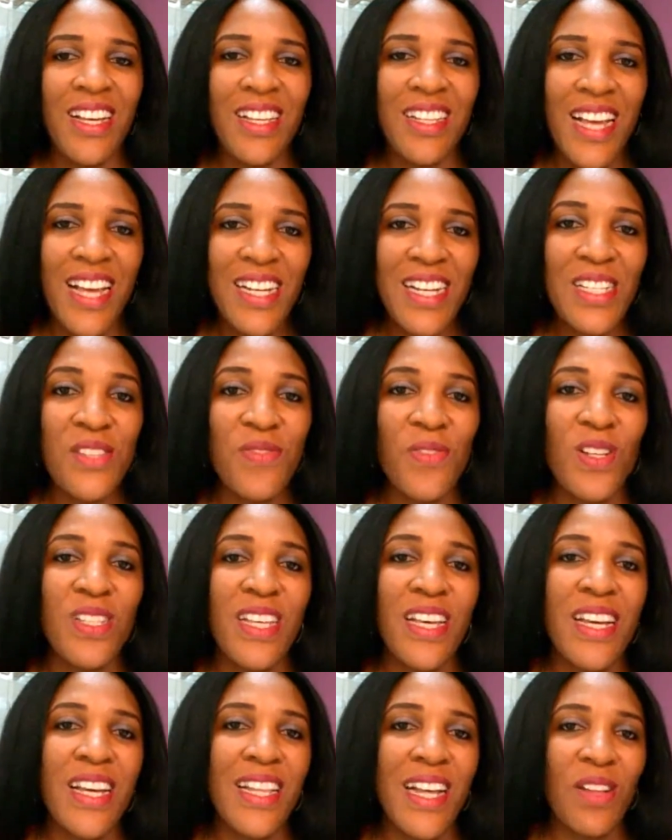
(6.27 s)
Thanks for
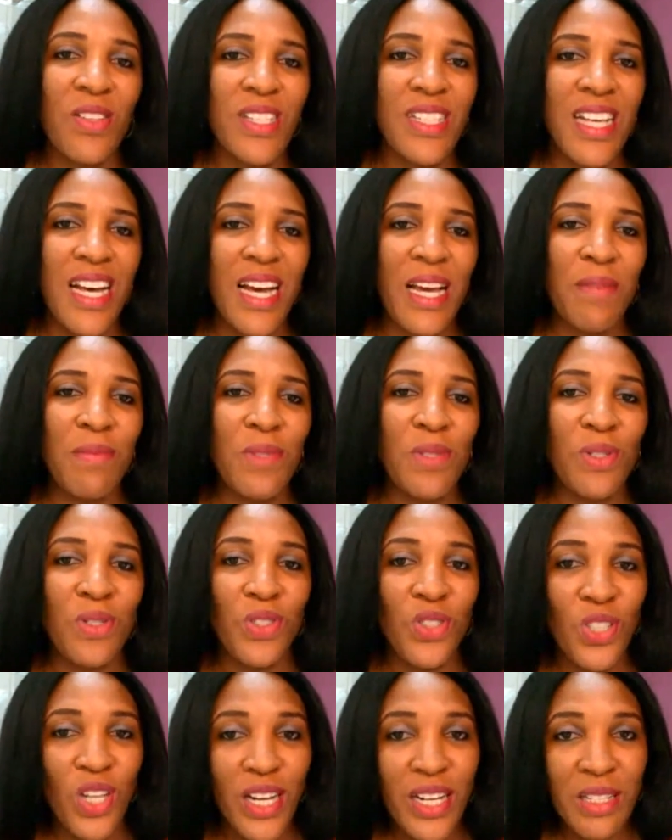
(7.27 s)
taking out time to
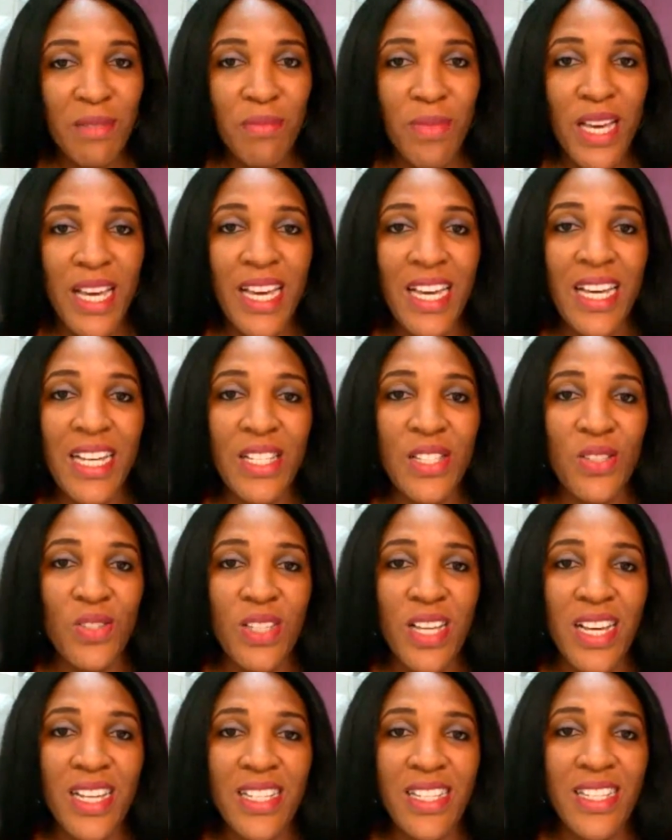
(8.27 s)
join me in
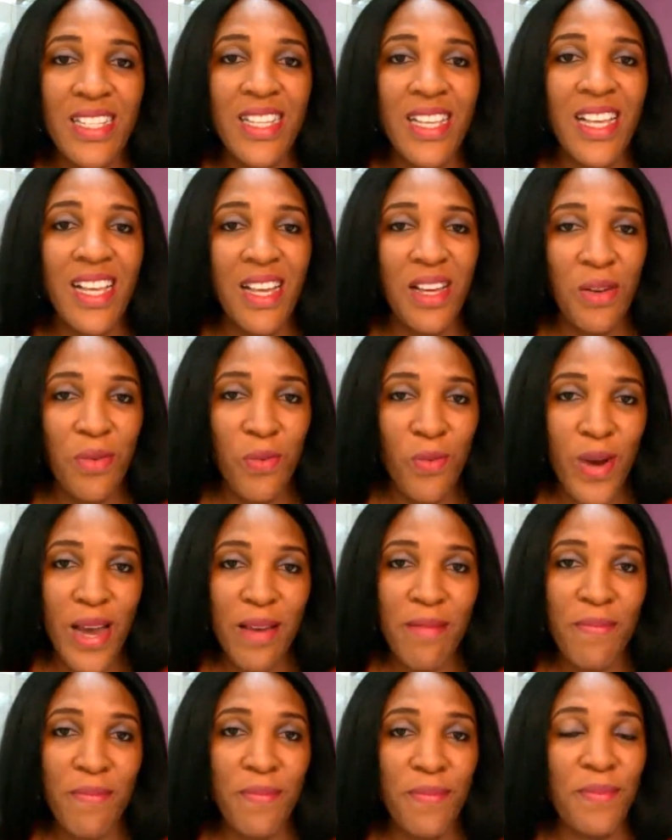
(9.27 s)
today's
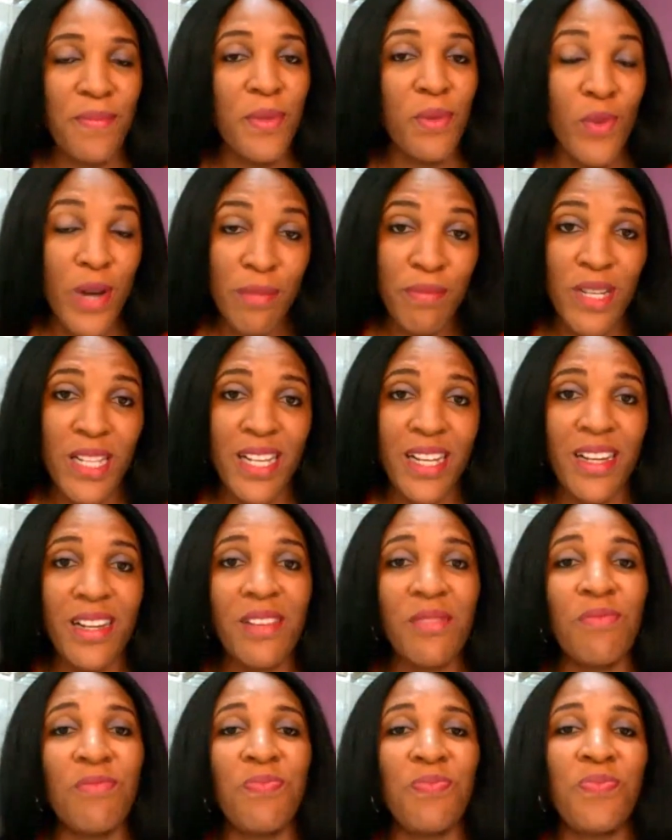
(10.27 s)
webinar.
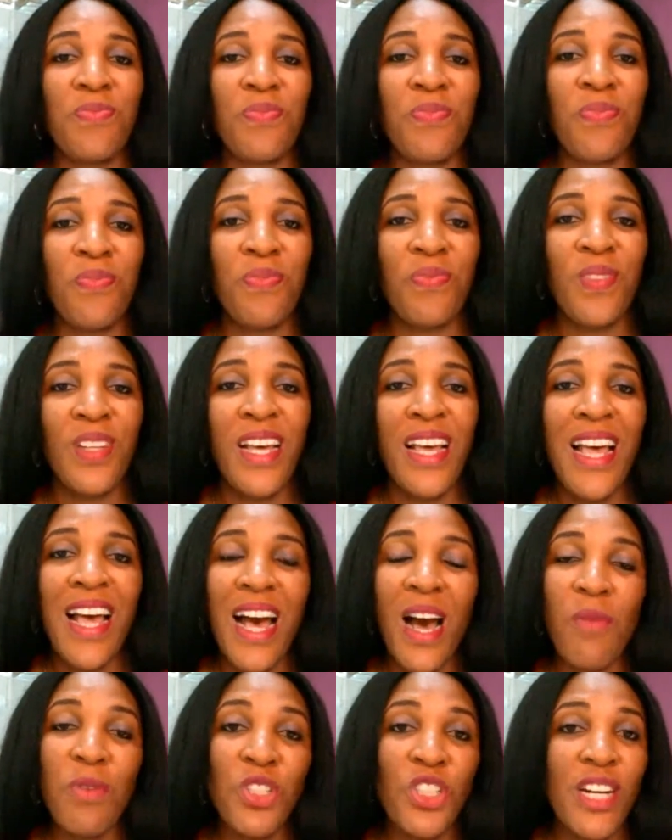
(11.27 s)
I'll be
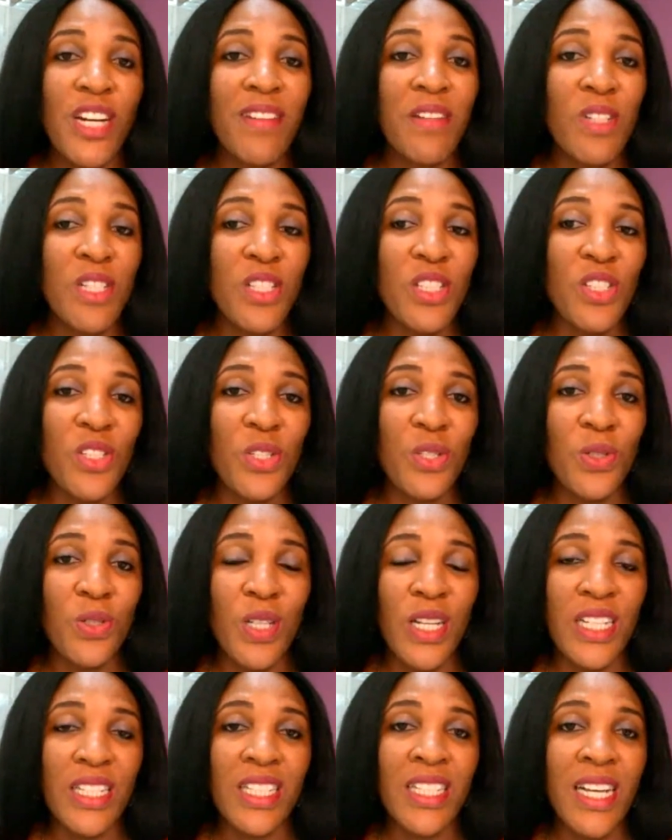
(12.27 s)
sharing with you in
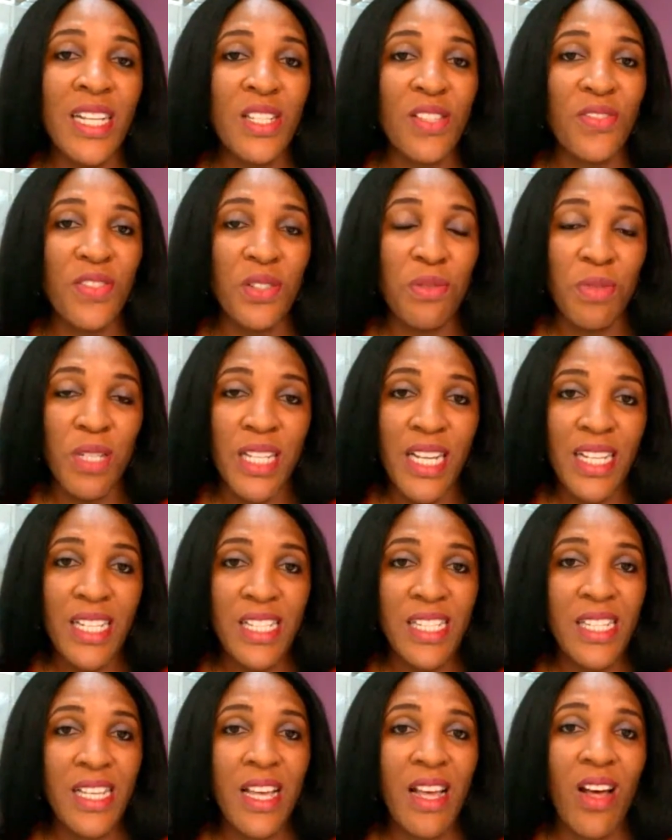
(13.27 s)
the next few
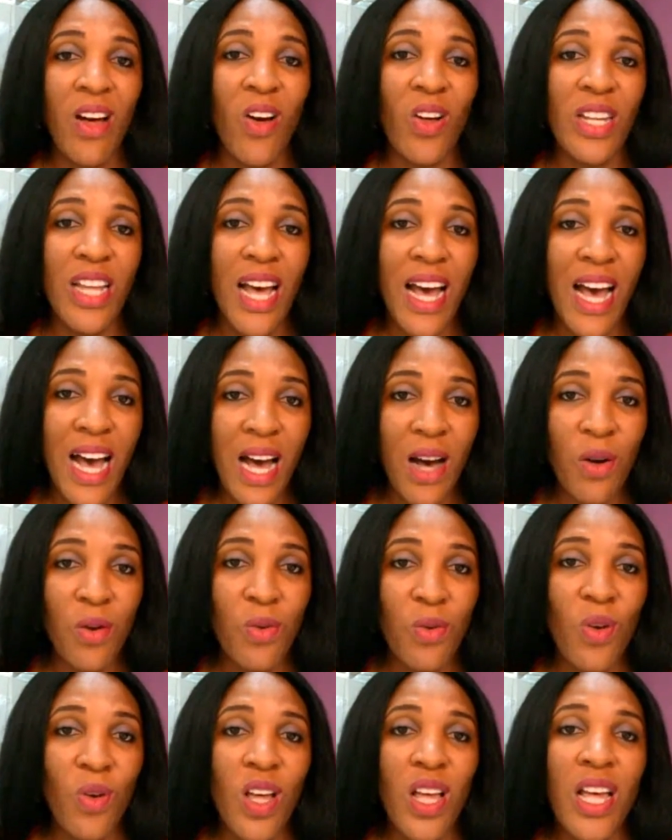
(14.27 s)
minutes on how
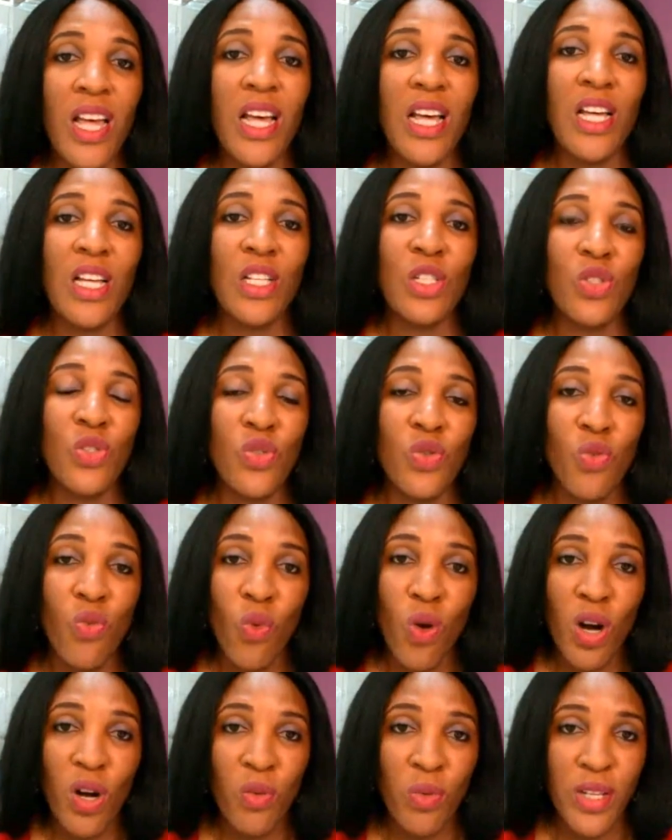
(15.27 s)
to
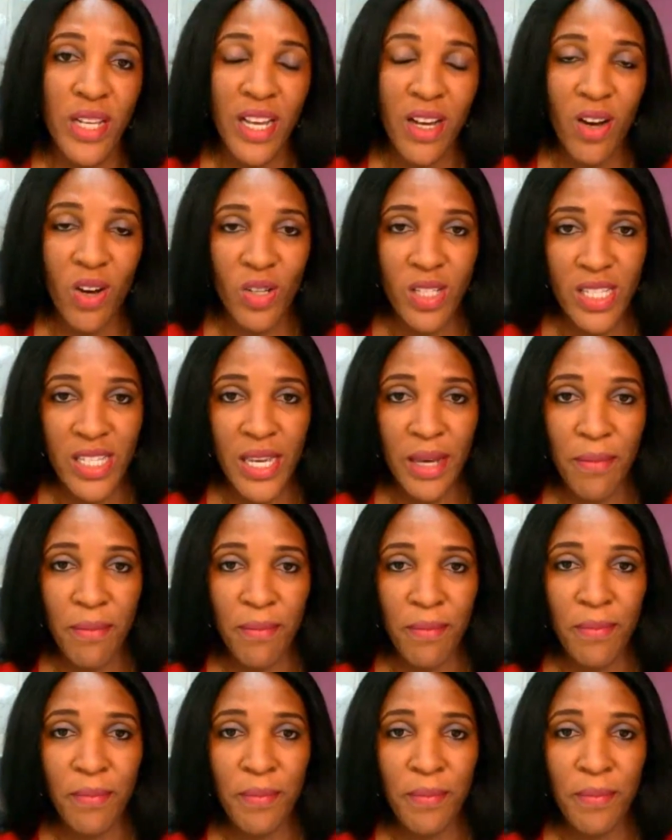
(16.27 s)
work with a core team.